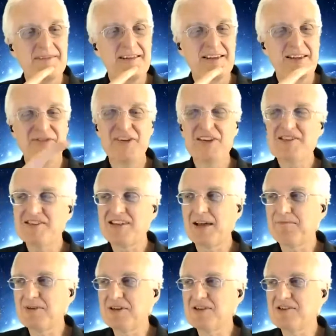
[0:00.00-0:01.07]
The fifth
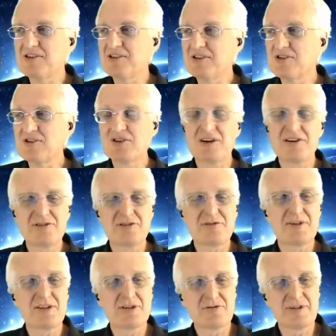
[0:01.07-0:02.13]
step is you start
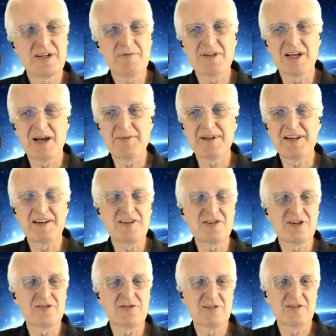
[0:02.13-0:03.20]
doing the dream job, and it
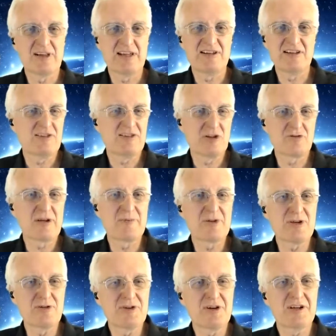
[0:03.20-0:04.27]
isn't the dream that
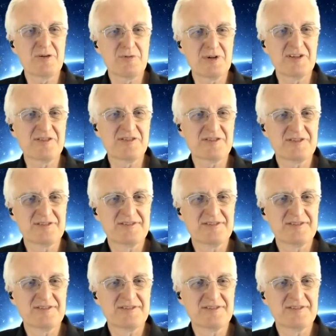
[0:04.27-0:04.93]
you thought it was.